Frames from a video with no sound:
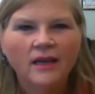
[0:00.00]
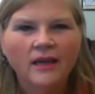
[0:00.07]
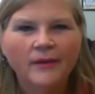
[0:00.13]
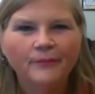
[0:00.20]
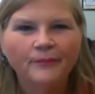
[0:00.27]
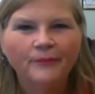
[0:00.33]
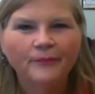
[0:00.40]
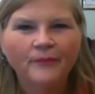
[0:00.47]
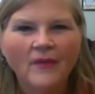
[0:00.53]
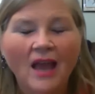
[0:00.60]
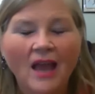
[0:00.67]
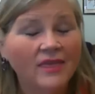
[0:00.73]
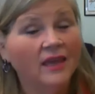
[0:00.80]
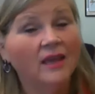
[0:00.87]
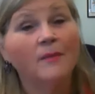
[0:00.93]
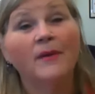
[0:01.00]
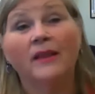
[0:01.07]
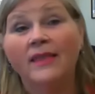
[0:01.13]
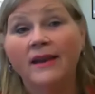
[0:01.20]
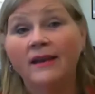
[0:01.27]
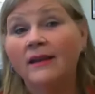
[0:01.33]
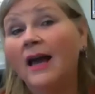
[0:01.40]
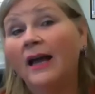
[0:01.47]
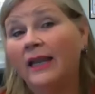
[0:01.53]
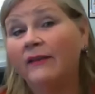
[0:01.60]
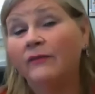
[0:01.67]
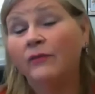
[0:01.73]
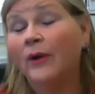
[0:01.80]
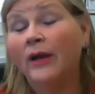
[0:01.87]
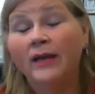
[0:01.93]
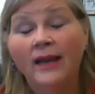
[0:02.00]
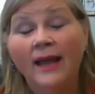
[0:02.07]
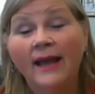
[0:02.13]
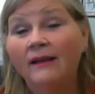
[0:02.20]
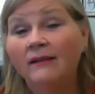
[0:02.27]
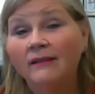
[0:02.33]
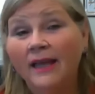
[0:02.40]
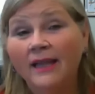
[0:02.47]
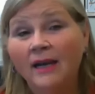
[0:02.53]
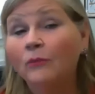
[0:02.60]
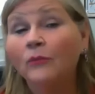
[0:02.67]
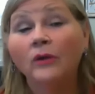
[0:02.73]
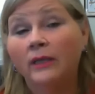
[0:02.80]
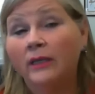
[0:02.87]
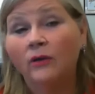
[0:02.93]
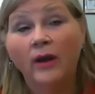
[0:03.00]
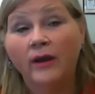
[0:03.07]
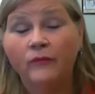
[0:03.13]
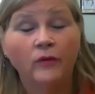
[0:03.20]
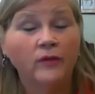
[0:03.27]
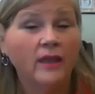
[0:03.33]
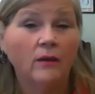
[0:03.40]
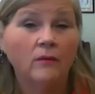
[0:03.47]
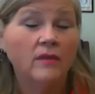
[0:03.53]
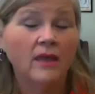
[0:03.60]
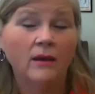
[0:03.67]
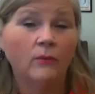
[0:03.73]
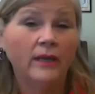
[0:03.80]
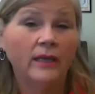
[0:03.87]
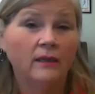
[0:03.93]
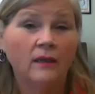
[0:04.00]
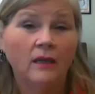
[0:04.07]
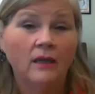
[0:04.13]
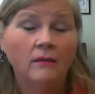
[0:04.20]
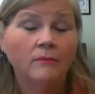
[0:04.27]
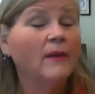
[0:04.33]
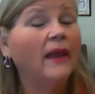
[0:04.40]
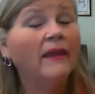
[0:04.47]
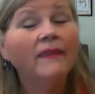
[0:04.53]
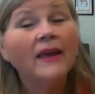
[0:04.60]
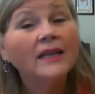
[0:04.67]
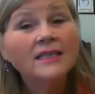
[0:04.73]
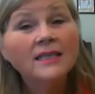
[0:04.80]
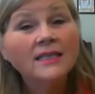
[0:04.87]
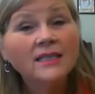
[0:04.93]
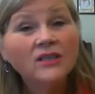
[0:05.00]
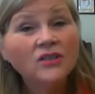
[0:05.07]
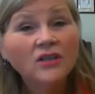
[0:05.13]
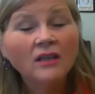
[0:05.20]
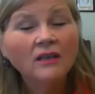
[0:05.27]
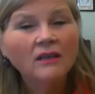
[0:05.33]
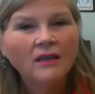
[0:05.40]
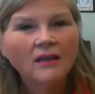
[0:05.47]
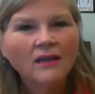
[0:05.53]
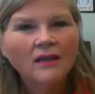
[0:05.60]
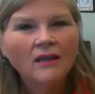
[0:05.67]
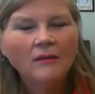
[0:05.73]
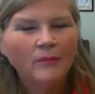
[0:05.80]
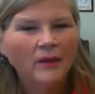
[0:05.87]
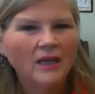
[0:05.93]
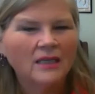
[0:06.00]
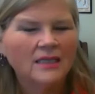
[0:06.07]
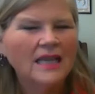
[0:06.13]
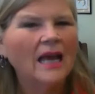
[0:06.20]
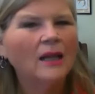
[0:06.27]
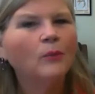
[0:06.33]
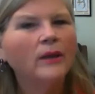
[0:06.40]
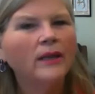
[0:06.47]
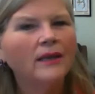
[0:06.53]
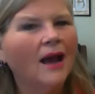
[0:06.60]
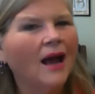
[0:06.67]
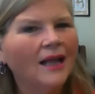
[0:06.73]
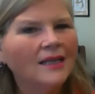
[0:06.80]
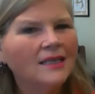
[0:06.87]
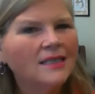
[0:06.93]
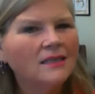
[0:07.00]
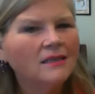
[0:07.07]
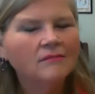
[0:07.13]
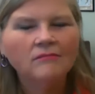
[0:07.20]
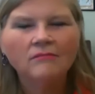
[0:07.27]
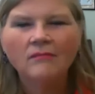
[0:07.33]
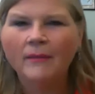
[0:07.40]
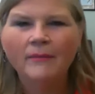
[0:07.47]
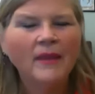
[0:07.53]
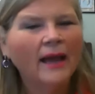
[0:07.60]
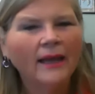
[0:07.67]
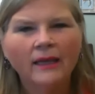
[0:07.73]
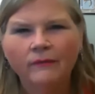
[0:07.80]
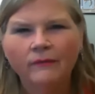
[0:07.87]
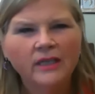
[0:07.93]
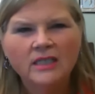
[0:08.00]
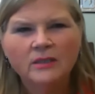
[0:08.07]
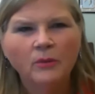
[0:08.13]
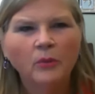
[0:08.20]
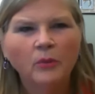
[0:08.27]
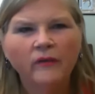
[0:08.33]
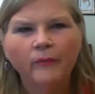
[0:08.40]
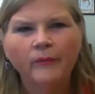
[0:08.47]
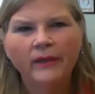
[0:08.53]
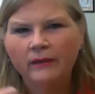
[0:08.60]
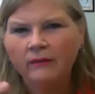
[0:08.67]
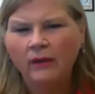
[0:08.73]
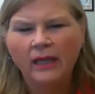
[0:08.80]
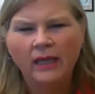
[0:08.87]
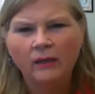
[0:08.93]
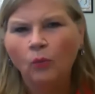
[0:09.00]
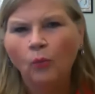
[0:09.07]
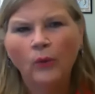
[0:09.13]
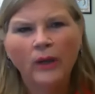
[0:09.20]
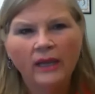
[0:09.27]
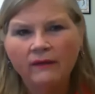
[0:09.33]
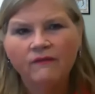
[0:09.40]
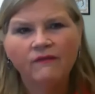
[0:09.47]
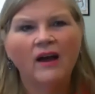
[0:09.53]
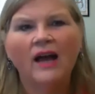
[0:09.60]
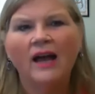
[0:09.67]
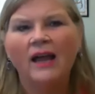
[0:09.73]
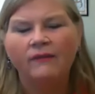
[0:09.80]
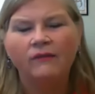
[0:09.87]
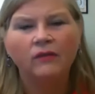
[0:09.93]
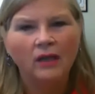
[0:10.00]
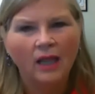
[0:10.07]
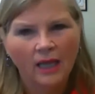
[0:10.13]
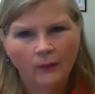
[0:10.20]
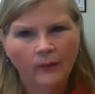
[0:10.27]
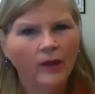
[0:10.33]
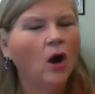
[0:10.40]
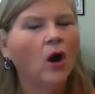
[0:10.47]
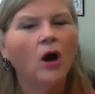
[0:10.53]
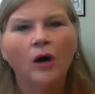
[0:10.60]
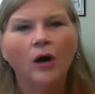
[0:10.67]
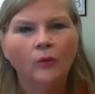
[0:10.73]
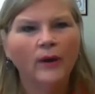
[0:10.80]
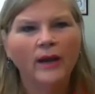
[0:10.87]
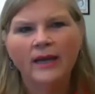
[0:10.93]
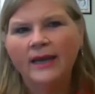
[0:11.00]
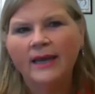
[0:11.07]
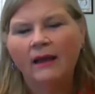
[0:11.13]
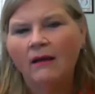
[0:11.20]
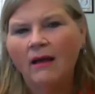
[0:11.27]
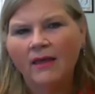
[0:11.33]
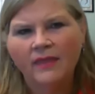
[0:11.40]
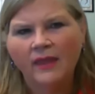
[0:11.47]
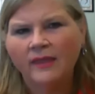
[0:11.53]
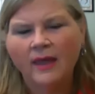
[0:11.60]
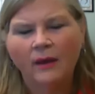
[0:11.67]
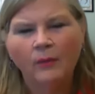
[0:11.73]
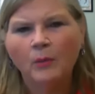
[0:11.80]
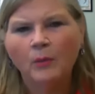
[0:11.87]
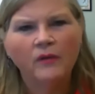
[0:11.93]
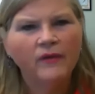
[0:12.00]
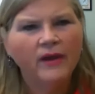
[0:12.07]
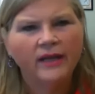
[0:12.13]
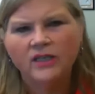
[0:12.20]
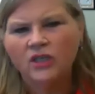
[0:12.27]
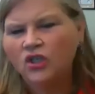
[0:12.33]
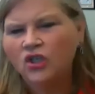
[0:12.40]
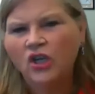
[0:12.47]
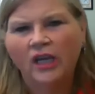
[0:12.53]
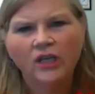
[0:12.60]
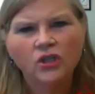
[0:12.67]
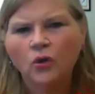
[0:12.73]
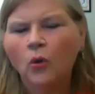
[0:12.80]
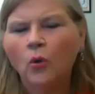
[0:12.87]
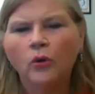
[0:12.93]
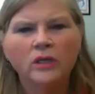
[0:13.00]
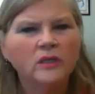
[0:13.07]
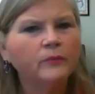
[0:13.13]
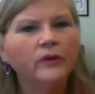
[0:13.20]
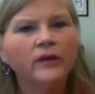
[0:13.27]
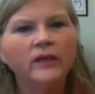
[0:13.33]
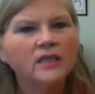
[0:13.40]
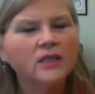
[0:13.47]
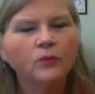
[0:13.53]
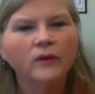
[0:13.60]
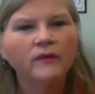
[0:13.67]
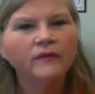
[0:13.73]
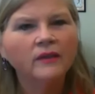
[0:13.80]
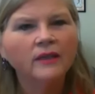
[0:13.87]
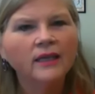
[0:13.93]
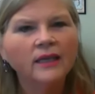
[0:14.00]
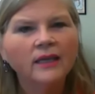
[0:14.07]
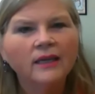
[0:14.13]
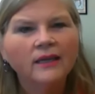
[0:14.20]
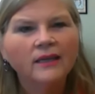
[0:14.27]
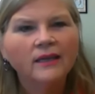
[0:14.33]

um, I think about that a lot even right now, and I'm really grateful that that we made that decision because had we not, I'm not convinced we would have been in week five like we are right now. I think that we would have had to change course pretty swiftly